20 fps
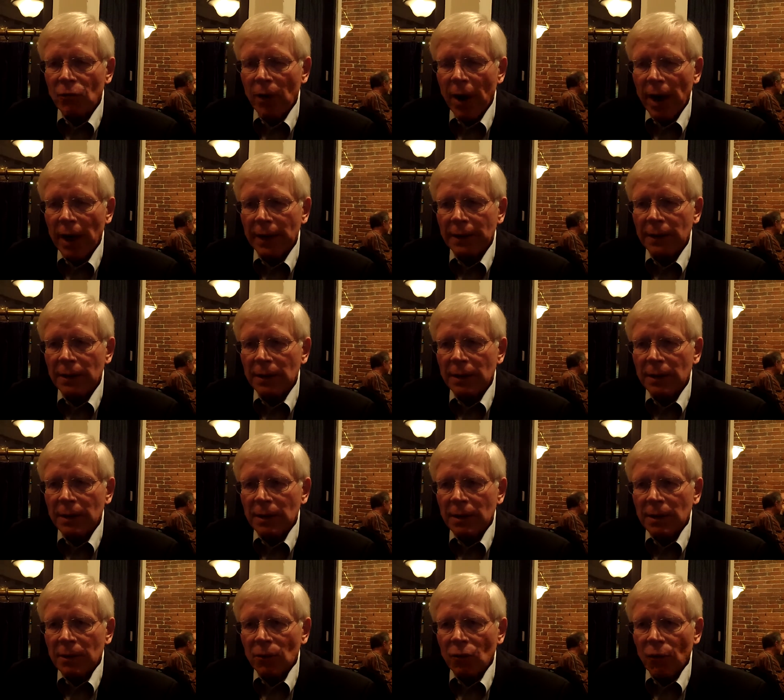grant
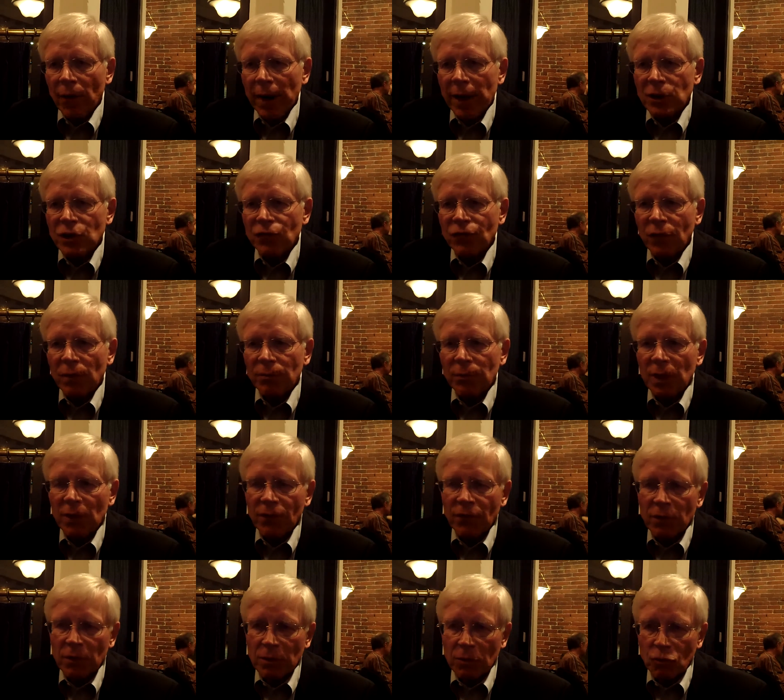grants from
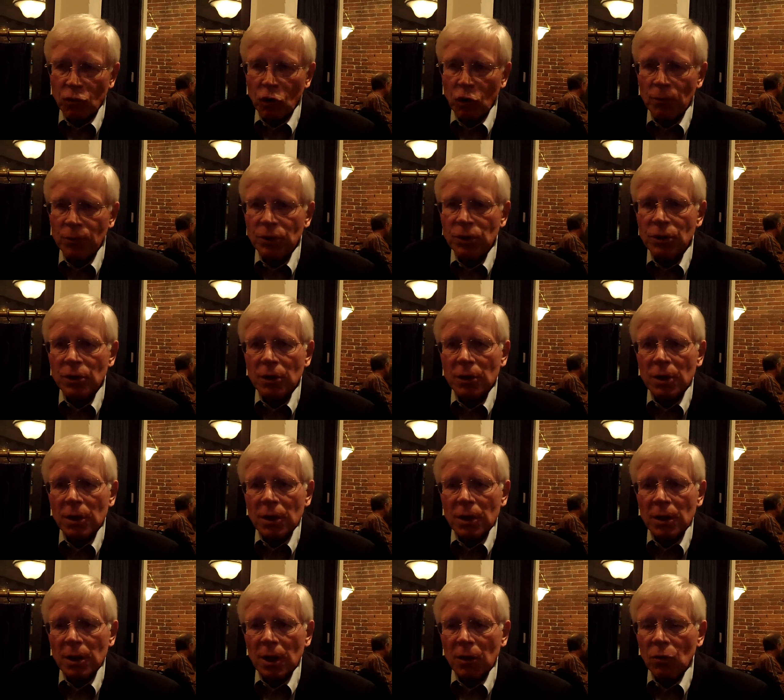different groups
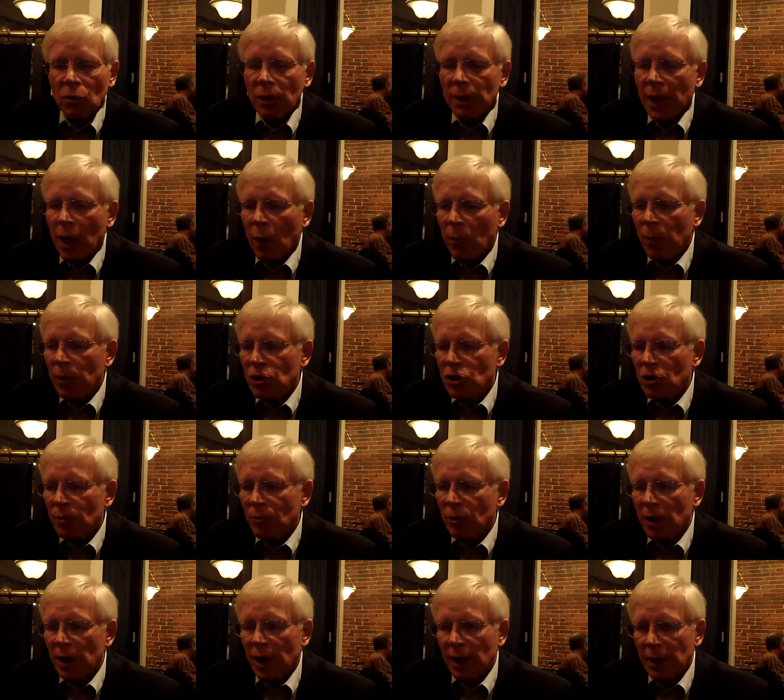that would help us to
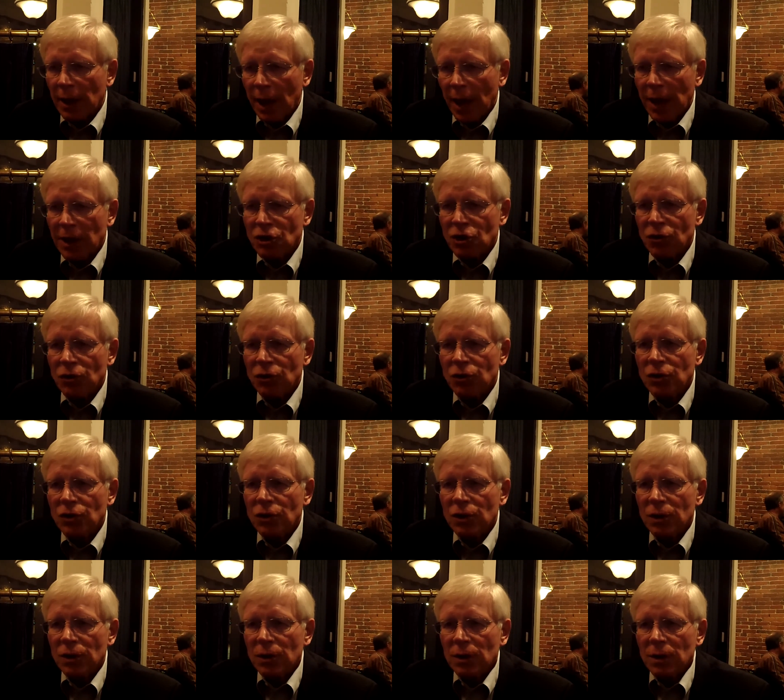put on concerts,
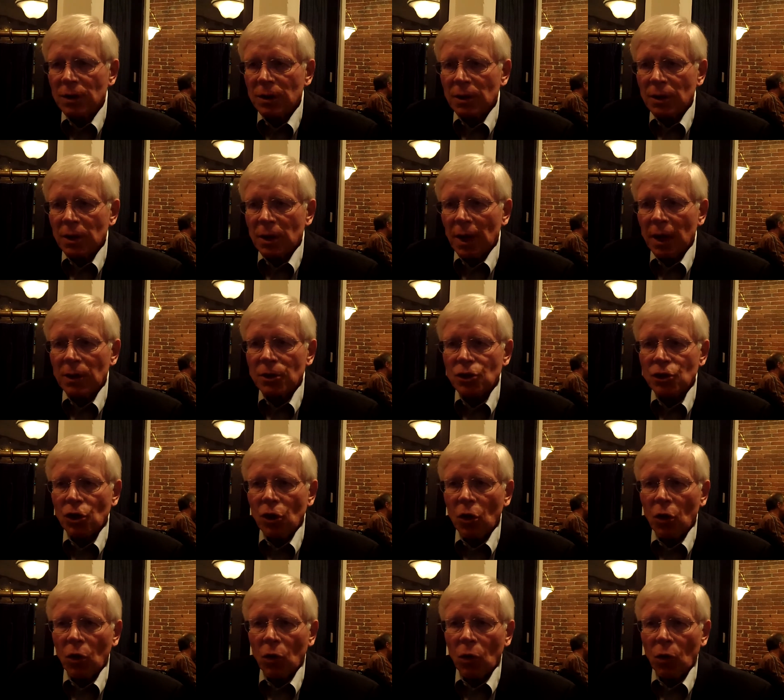and
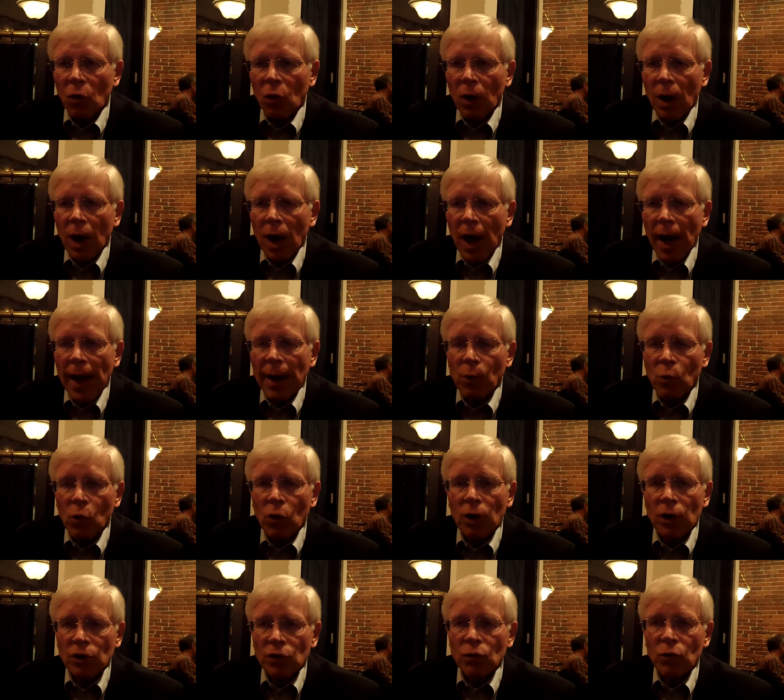so I
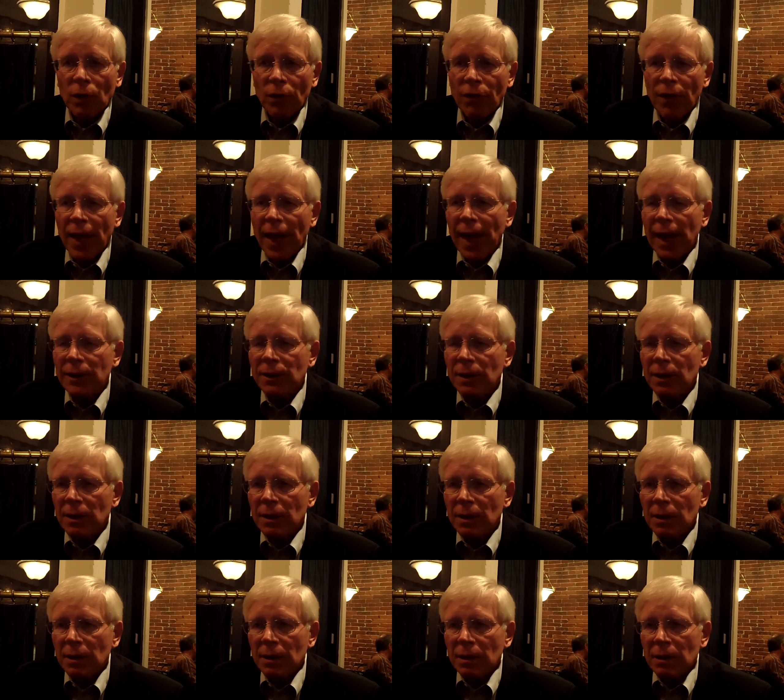worked with that.
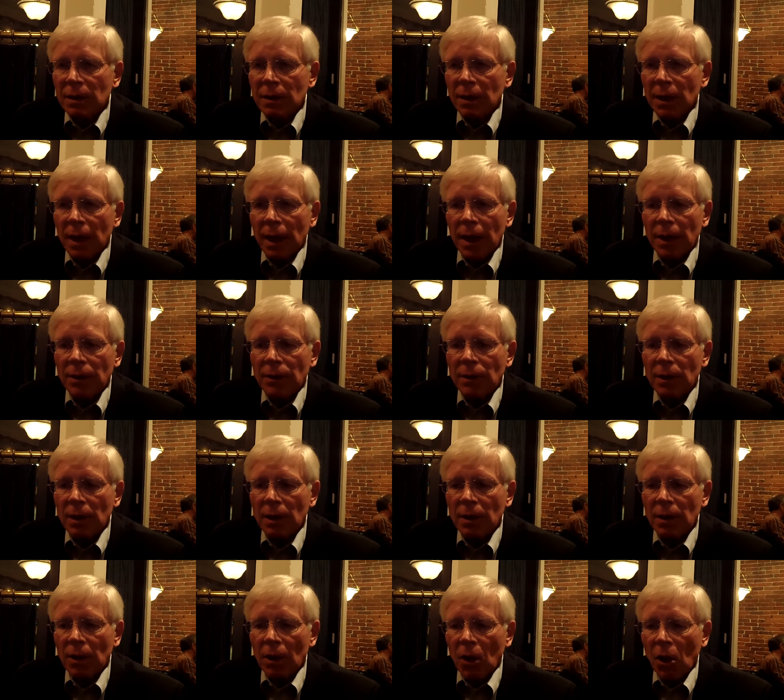And
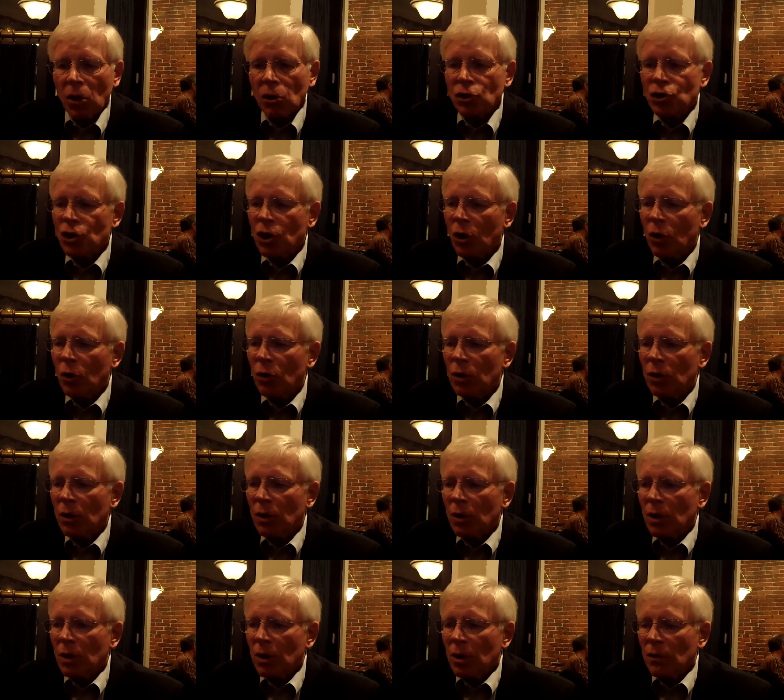uh, also
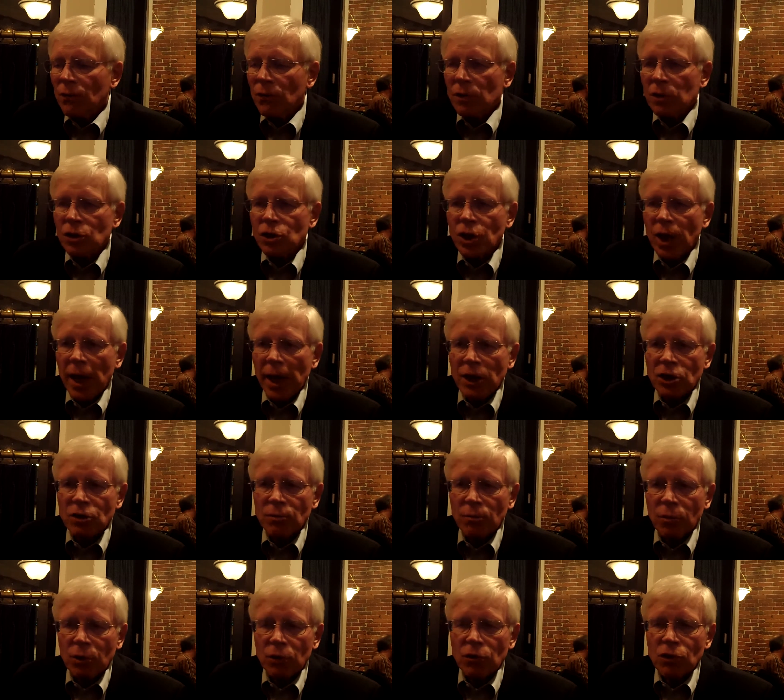for the Jazz
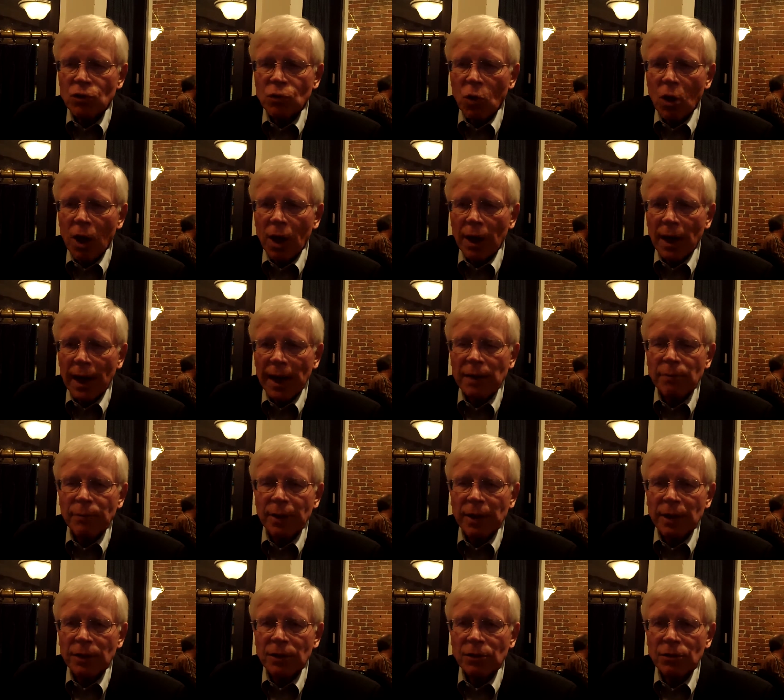and Blues Walk, I had
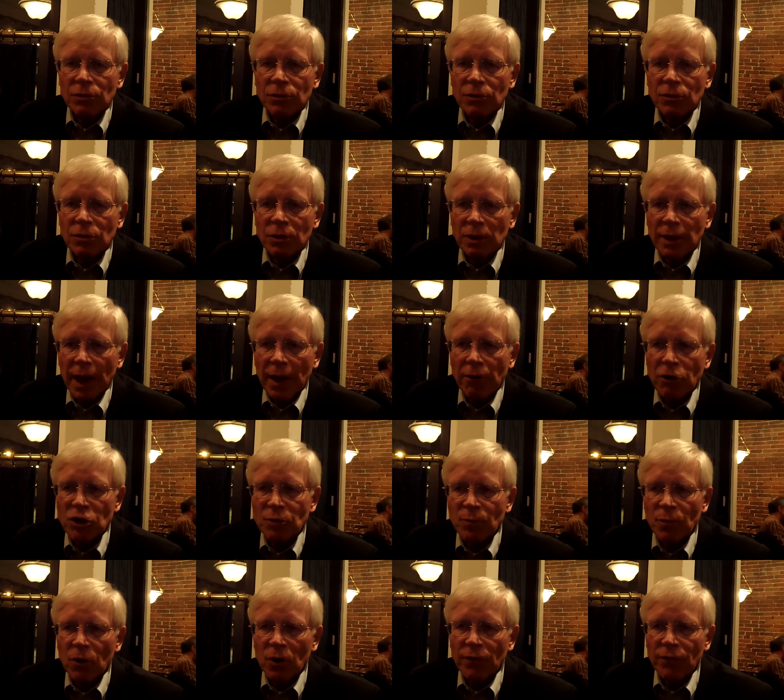been to
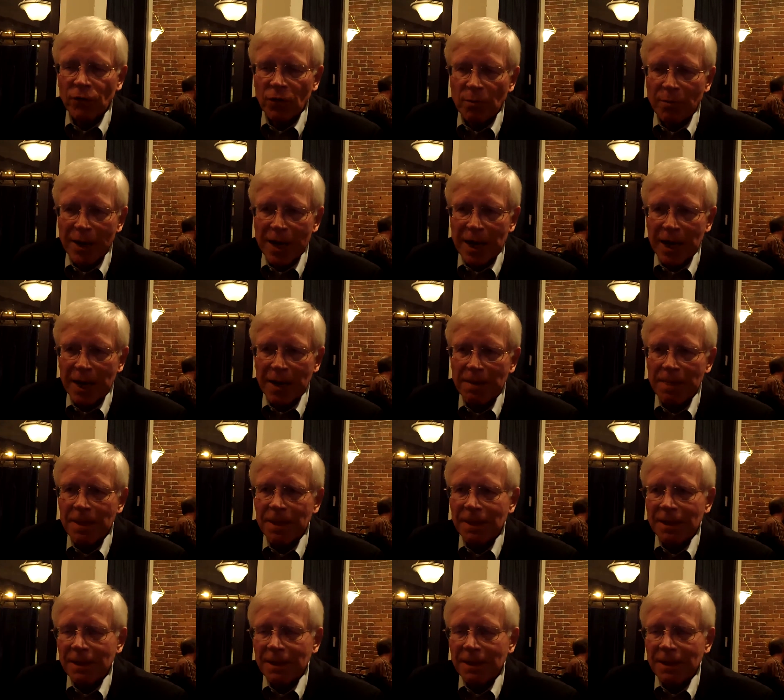Harrisburg for a meeting.